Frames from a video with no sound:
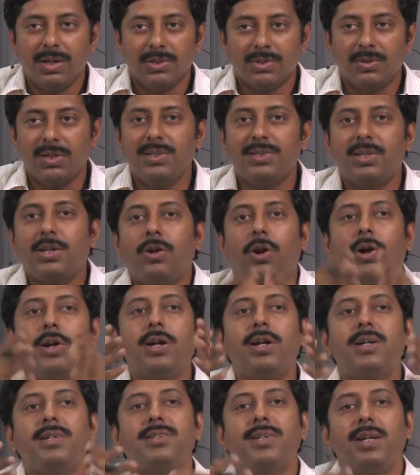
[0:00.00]
So when I say an
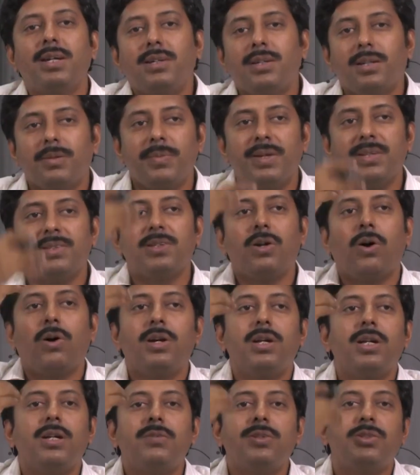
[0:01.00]
ordered set, it means the
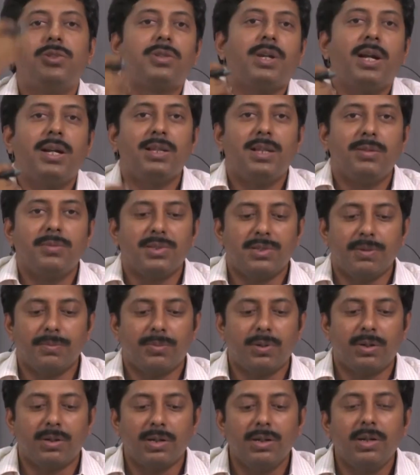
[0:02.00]
order in which you write them is
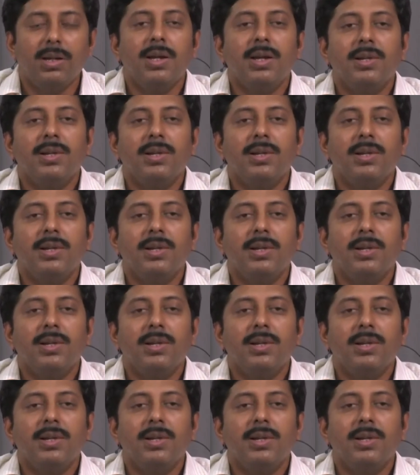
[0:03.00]
important.